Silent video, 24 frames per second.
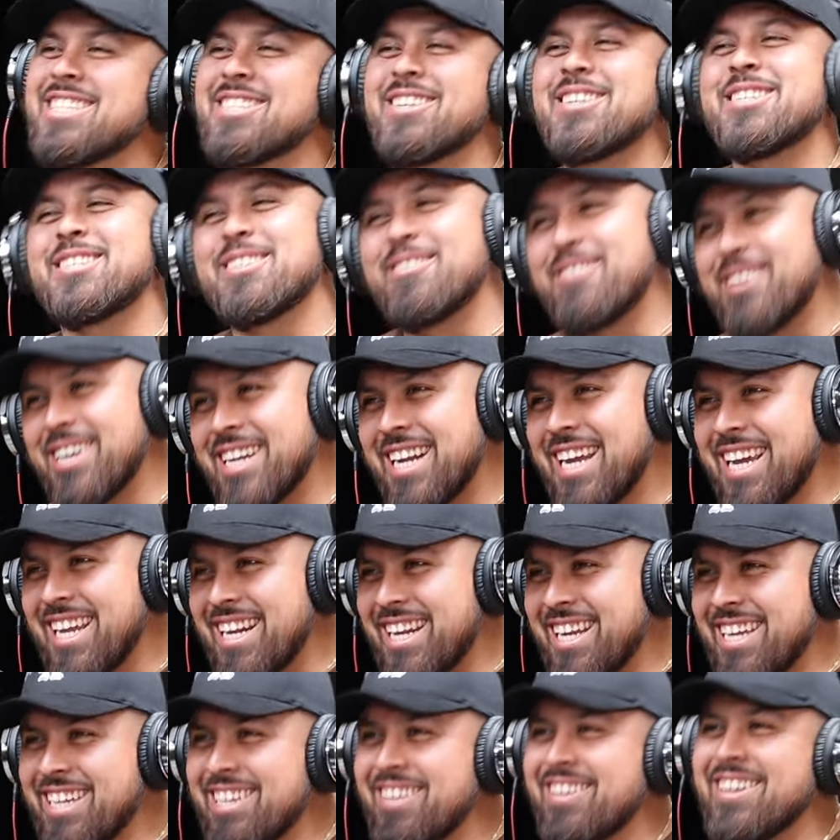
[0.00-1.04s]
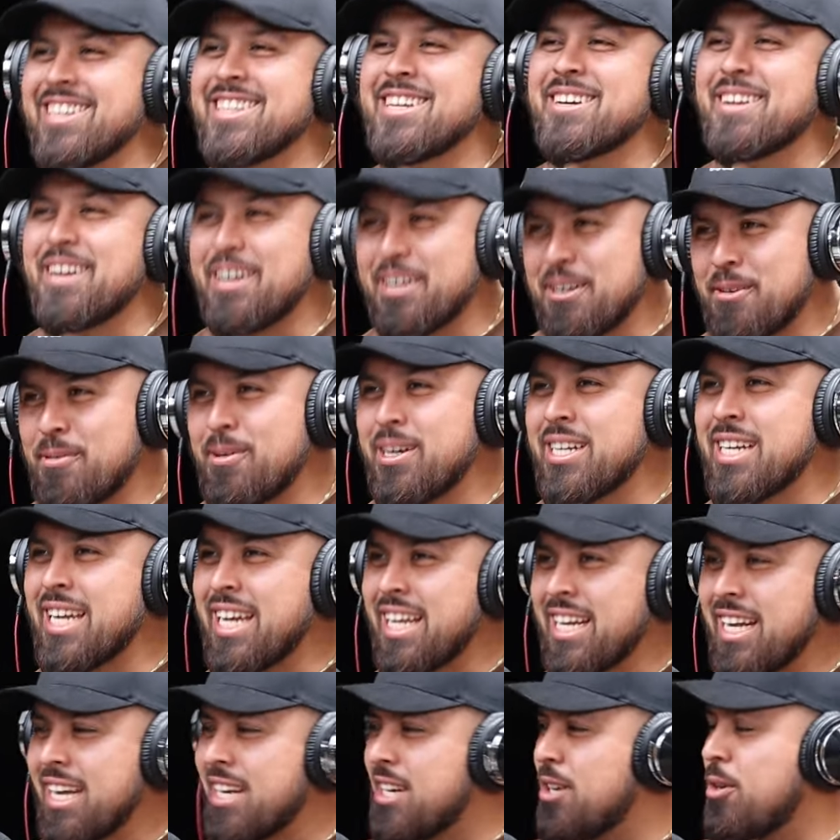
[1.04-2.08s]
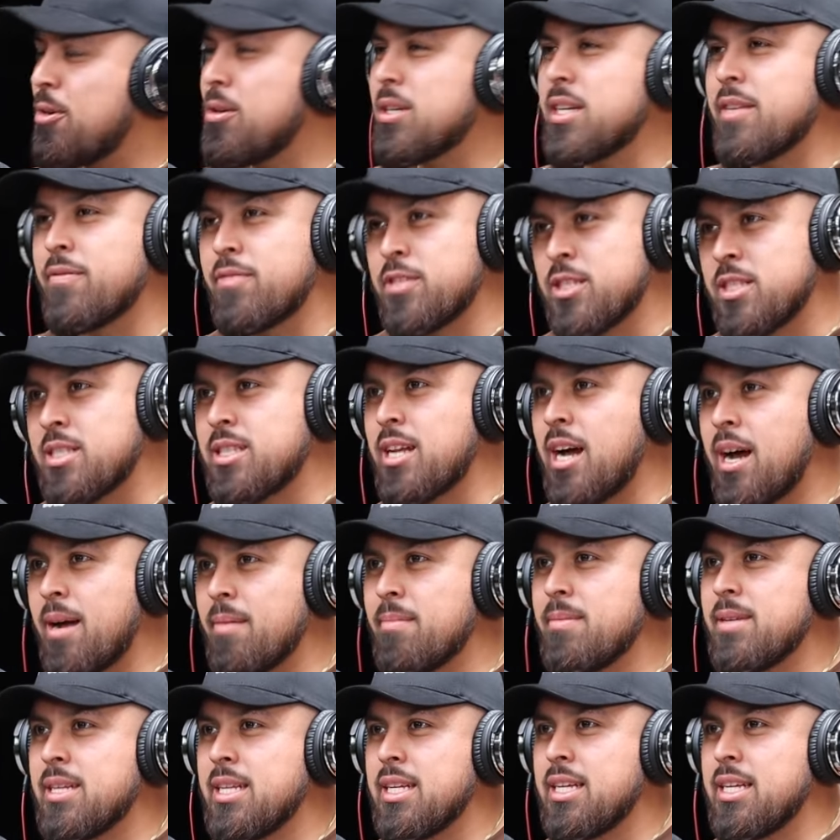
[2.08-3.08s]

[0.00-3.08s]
So it's a 180. 180. You end up at a 180 at a whole different stop.